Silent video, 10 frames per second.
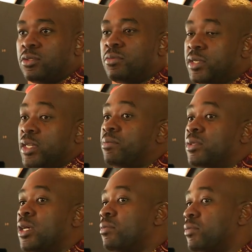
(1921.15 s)
to medium
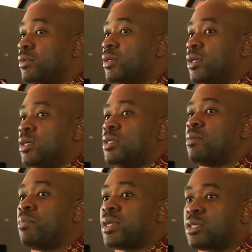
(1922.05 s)
term, is
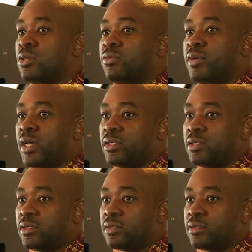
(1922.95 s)
a basket of
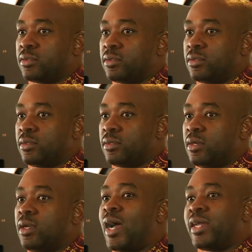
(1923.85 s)
currencies.
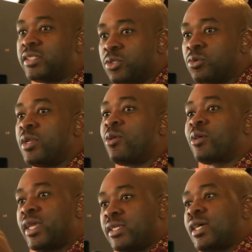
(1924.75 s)
Until we
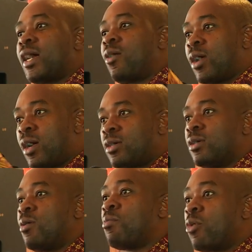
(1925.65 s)
locate our
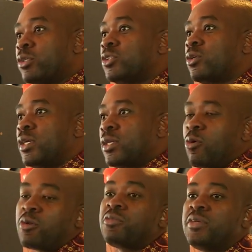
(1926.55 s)
mojo in
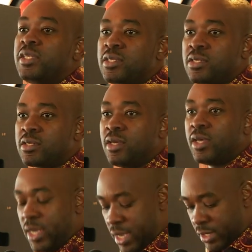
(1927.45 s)
confidence
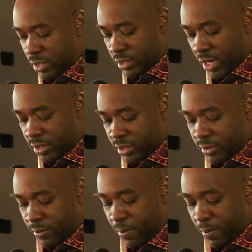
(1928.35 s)
and in trust.